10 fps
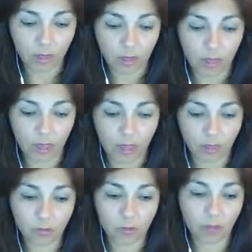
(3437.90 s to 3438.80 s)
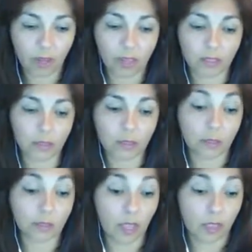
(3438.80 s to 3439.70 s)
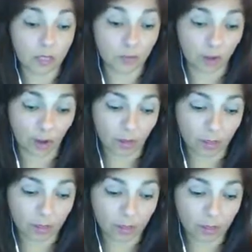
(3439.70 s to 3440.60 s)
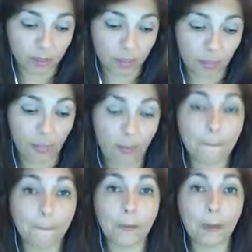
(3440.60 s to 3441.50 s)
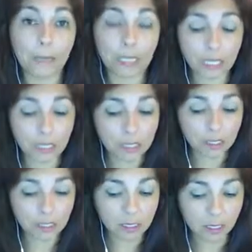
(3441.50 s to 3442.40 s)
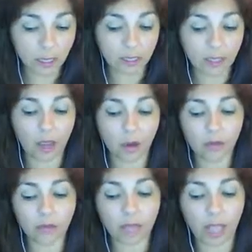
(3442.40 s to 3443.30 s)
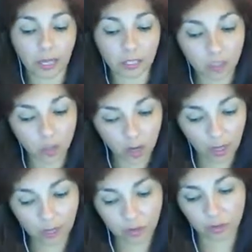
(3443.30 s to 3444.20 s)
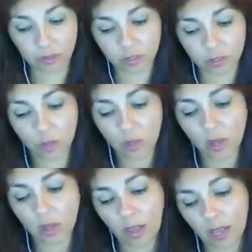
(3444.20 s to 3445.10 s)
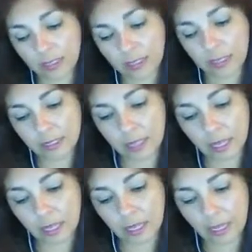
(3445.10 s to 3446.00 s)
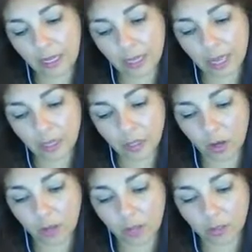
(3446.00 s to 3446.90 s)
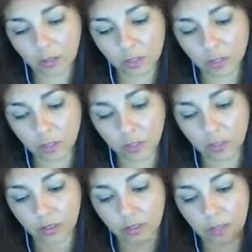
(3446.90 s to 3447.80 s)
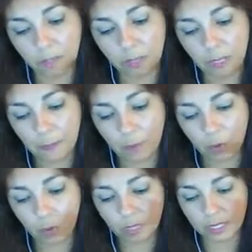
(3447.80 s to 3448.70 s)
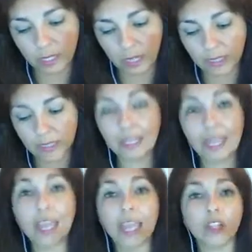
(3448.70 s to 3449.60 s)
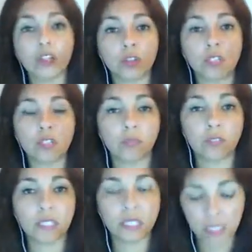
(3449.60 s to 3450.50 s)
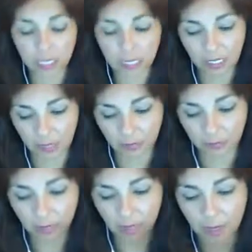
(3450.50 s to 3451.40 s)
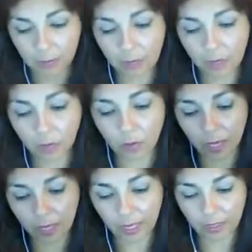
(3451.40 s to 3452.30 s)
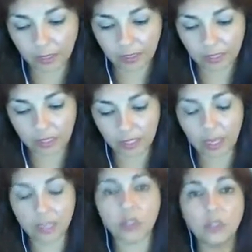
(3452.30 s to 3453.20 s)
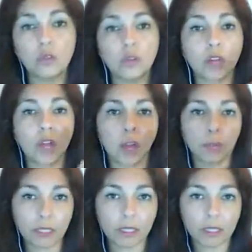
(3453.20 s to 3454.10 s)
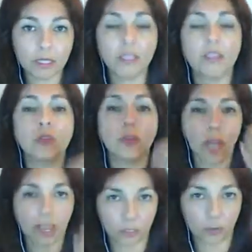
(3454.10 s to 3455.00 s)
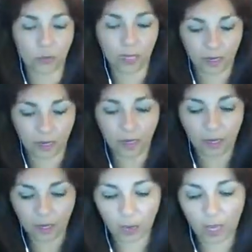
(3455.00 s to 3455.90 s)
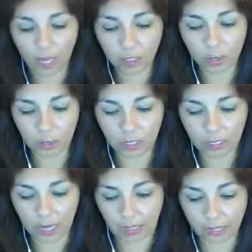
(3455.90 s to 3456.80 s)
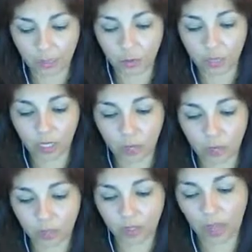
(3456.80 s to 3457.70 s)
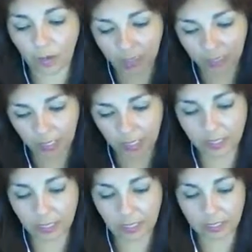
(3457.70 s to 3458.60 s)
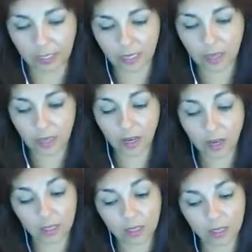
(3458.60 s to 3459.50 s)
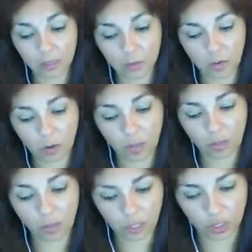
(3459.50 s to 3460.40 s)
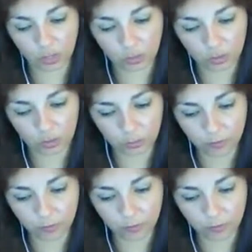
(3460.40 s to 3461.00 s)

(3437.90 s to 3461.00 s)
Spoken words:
Then we read about Nazarites, publicans, and now tax collectors. So as they say here, tax collectors were the people who stayed in the entrance of the city. By what I can understand, to come in the city, you had to pay taxes. So they were nowadays as the custom officials.